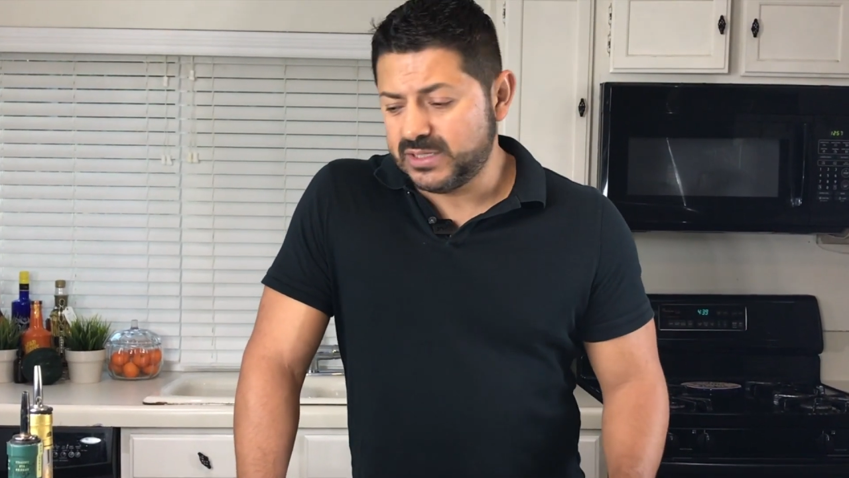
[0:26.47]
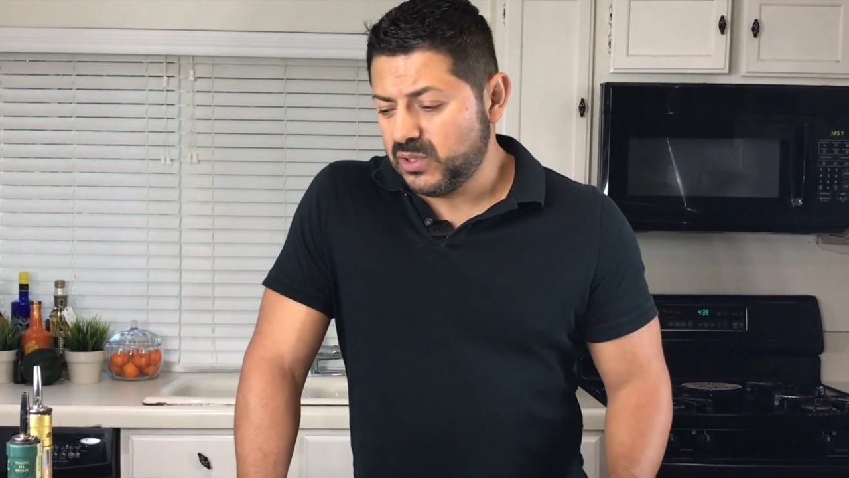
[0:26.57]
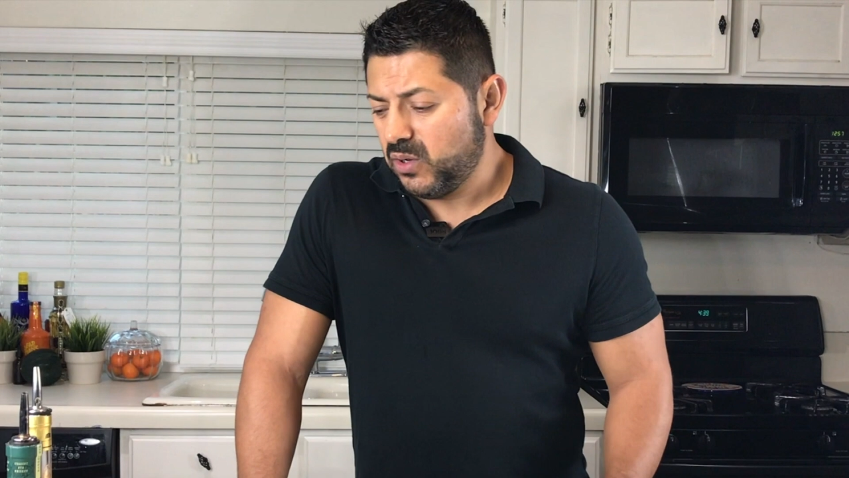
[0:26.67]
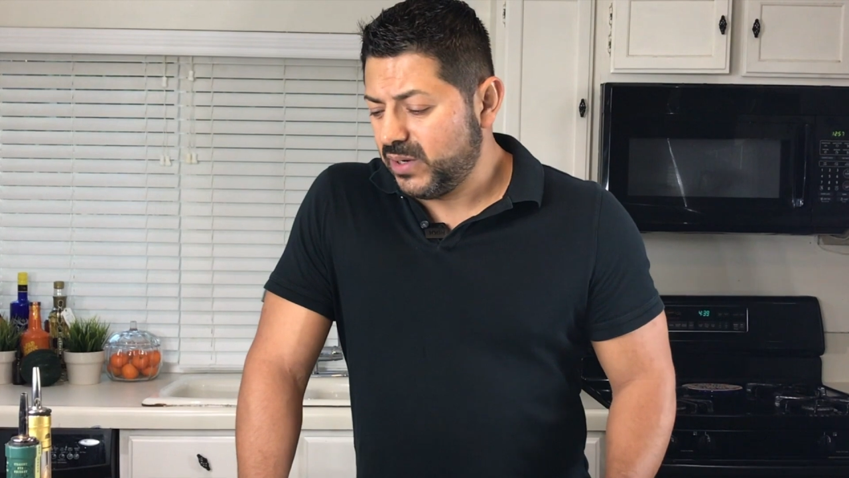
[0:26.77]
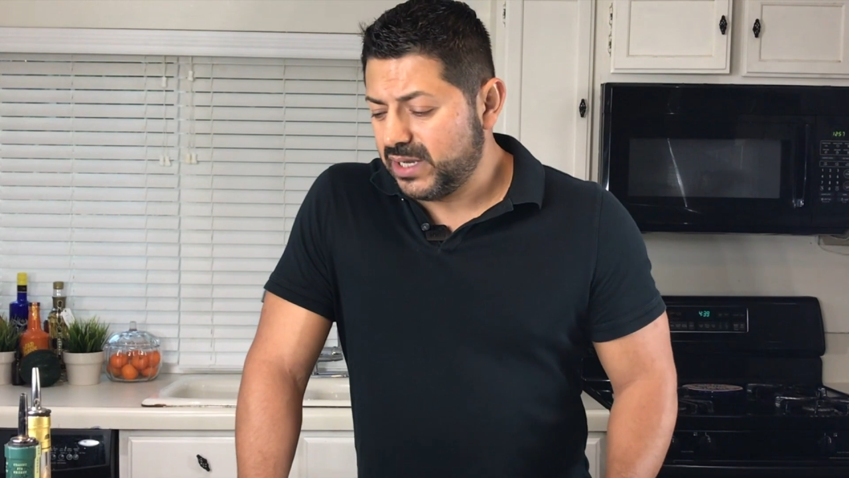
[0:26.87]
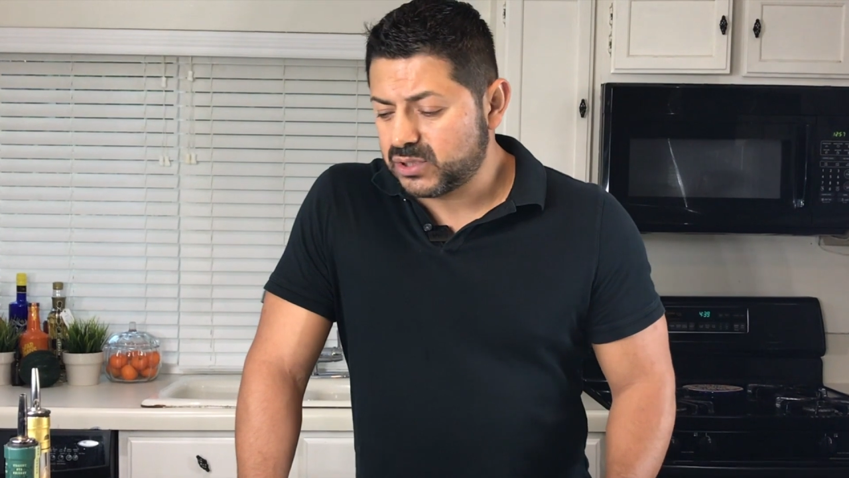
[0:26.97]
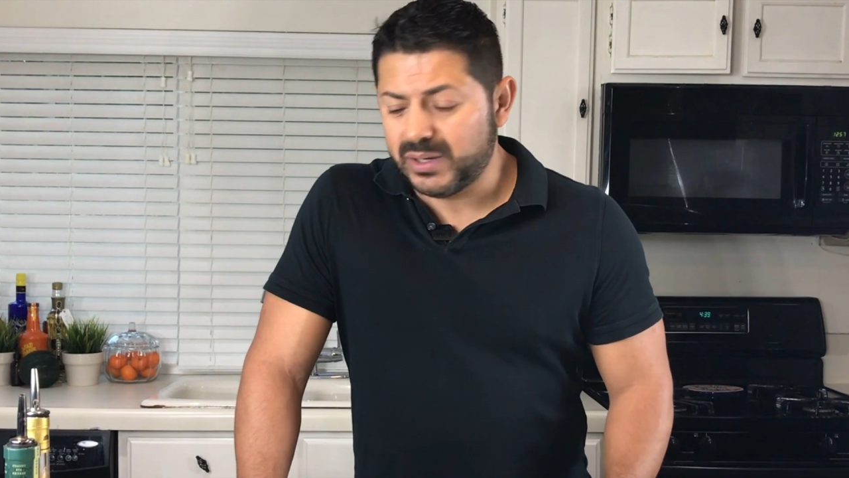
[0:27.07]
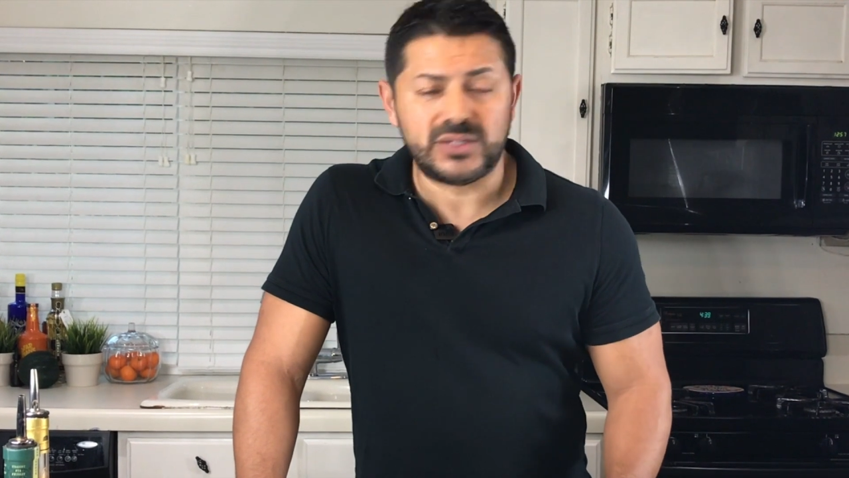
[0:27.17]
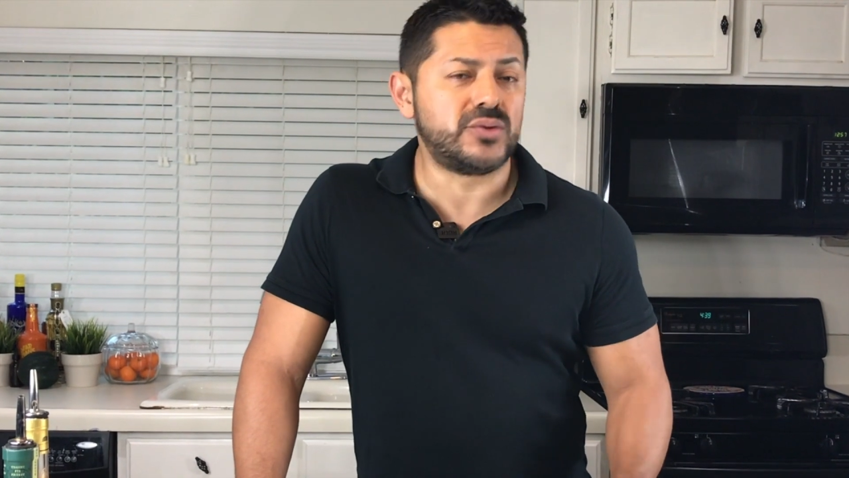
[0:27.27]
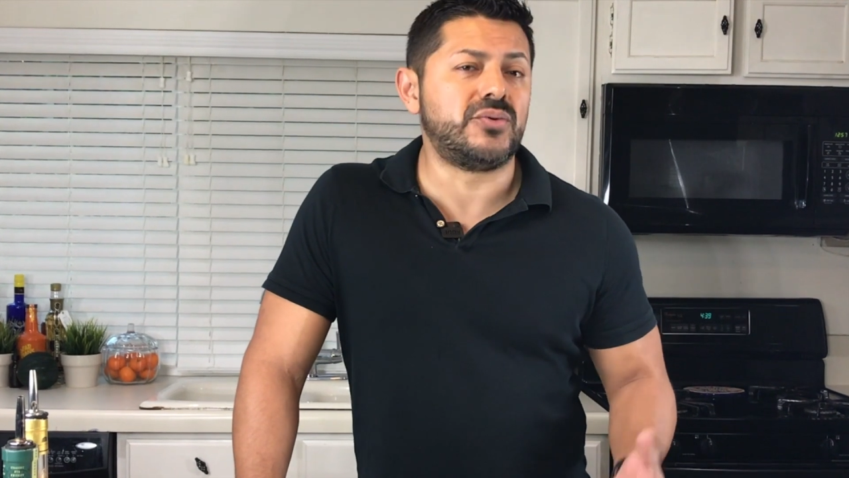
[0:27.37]
and I
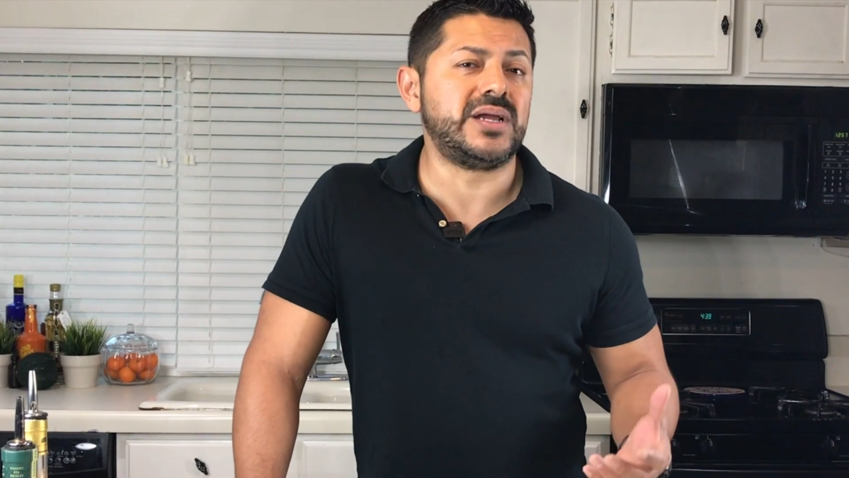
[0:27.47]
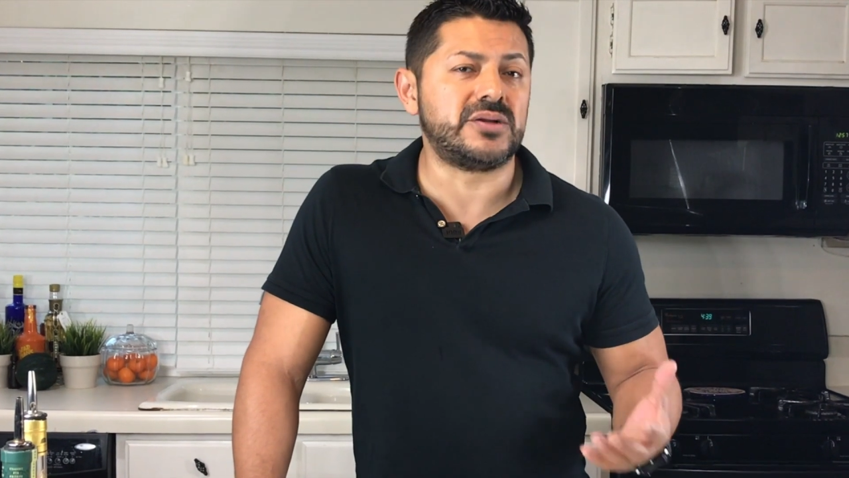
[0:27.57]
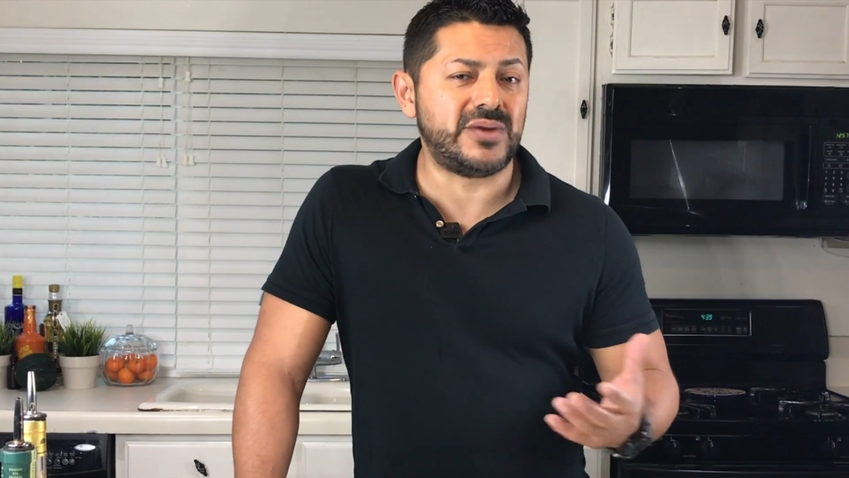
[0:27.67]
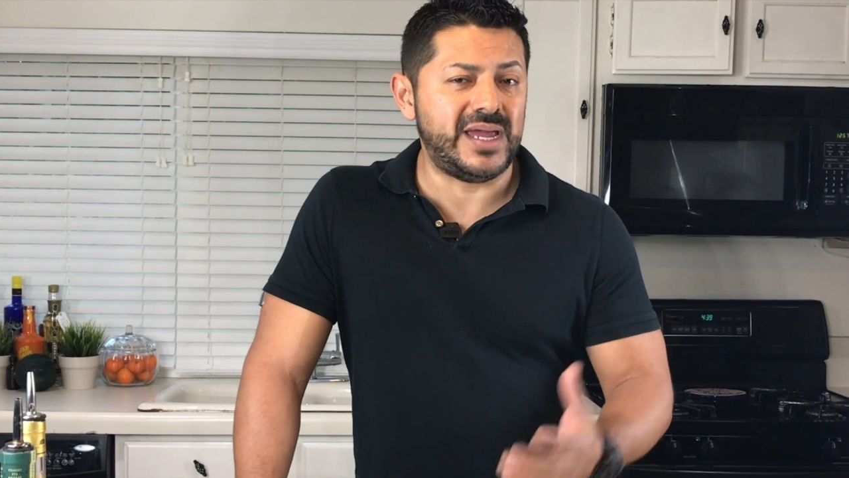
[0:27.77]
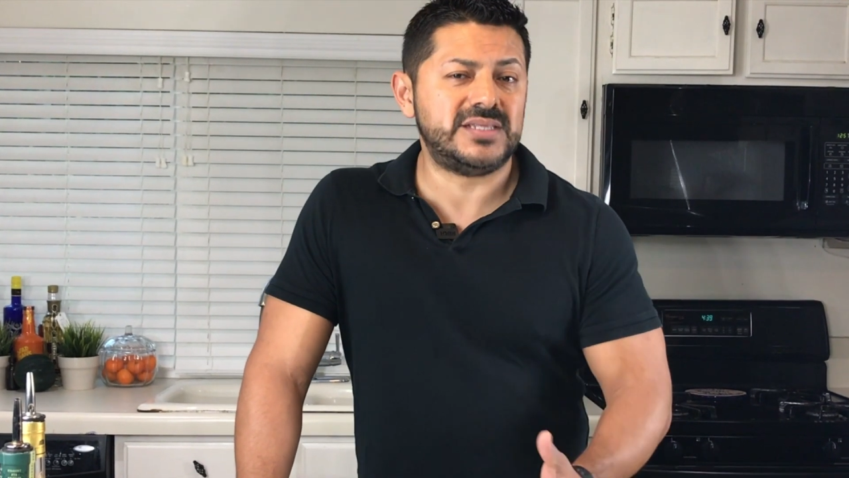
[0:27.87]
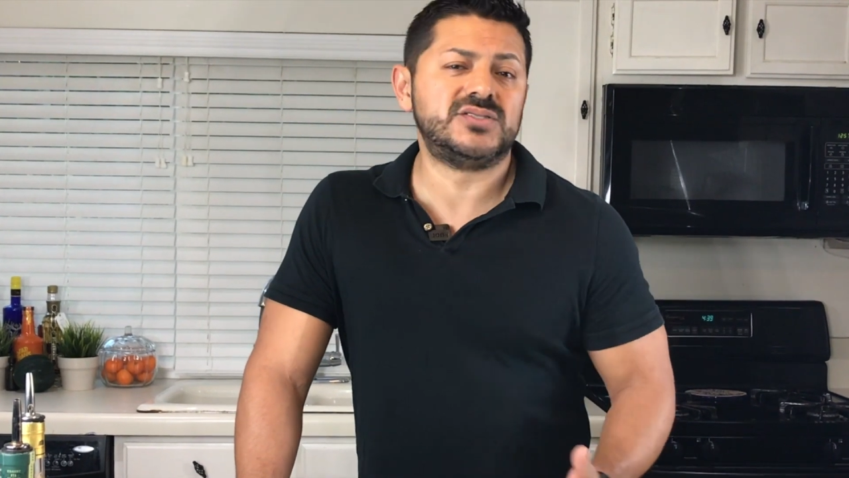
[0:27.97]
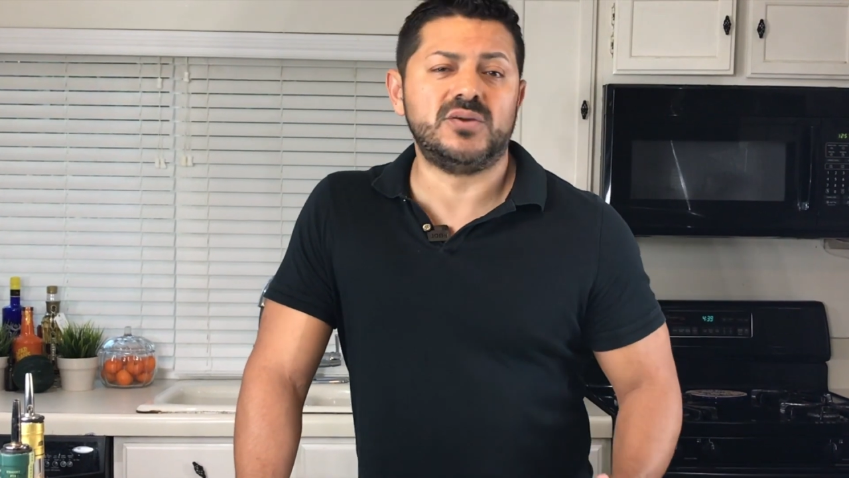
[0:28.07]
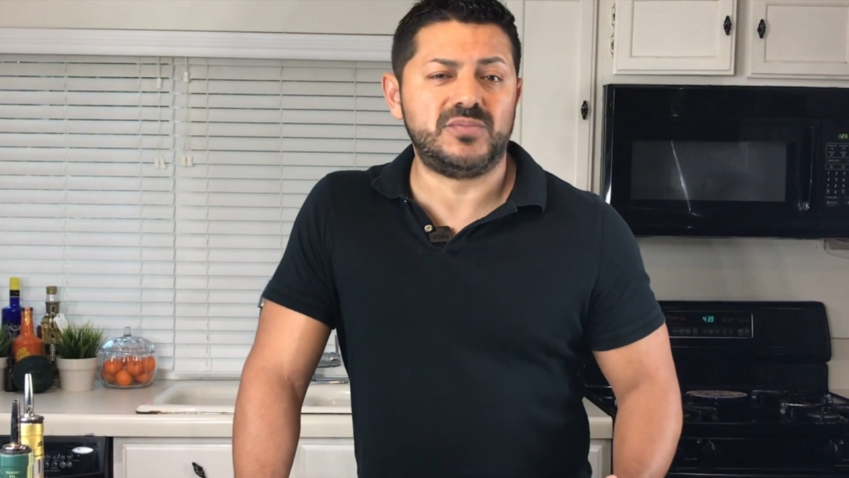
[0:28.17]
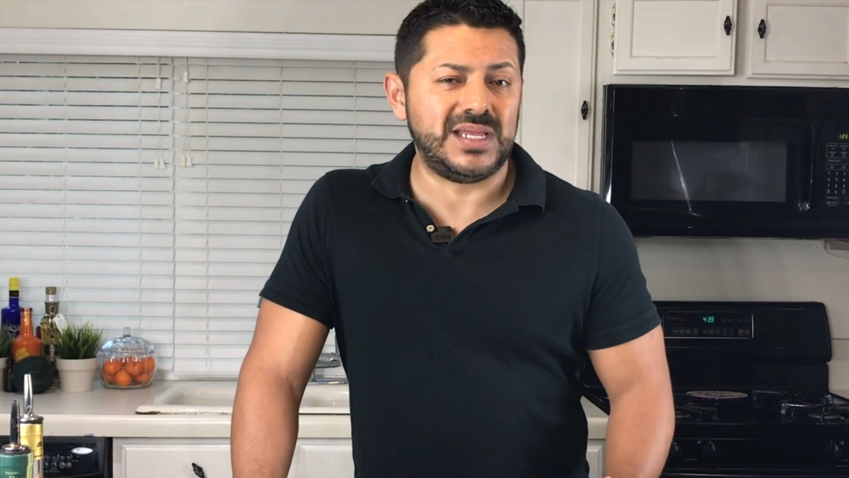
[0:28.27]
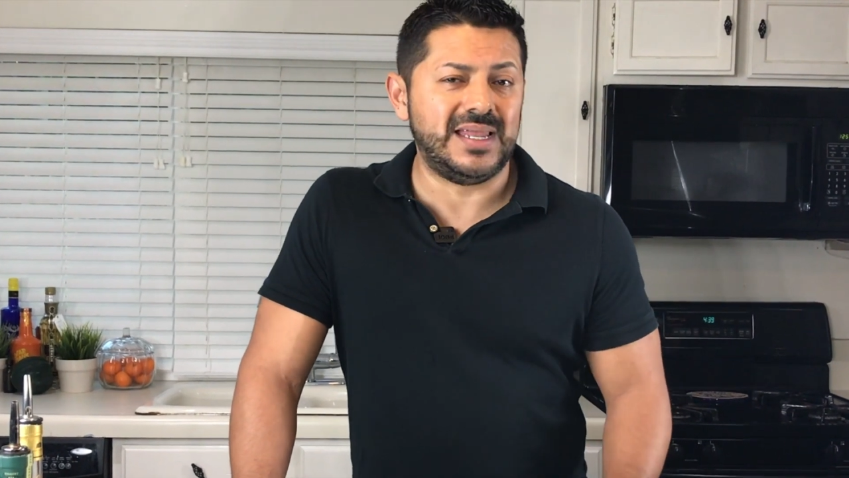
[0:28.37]
tried to recreate something